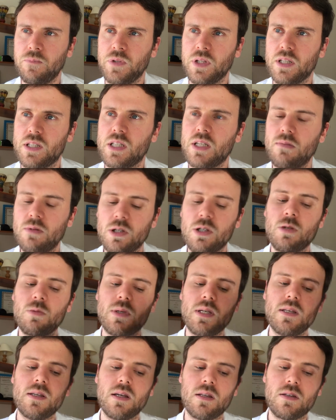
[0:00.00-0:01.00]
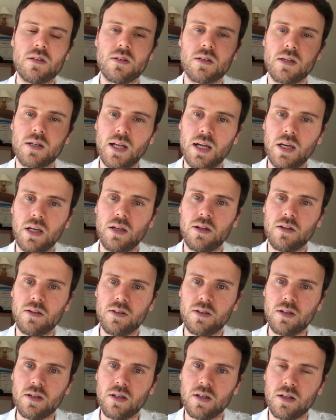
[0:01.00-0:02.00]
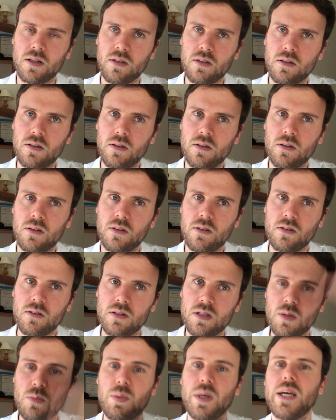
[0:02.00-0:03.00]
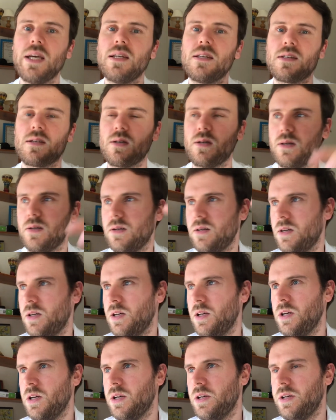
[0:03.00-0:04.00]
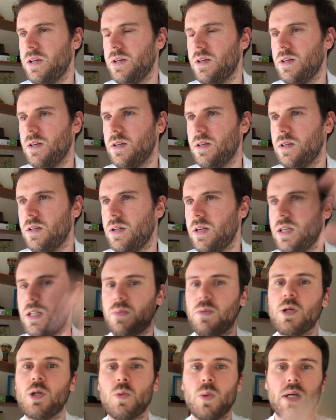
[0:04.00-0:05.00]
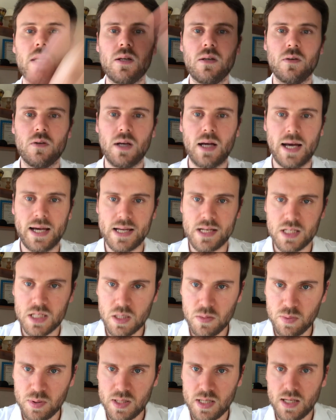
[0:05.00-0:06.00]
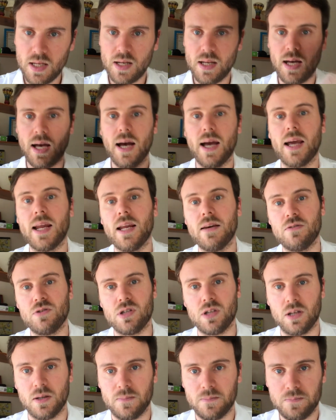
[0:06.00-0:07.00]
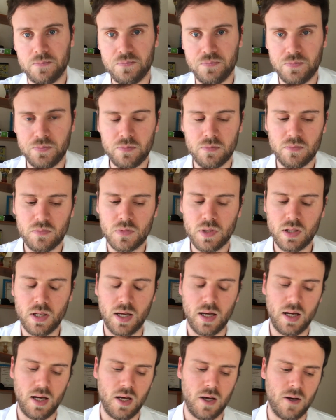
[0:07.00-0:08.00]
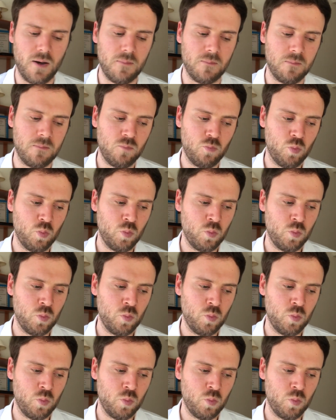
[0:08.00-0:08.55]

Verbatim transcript: it seems to me that like the the debate is between INTP and INFJ. Um,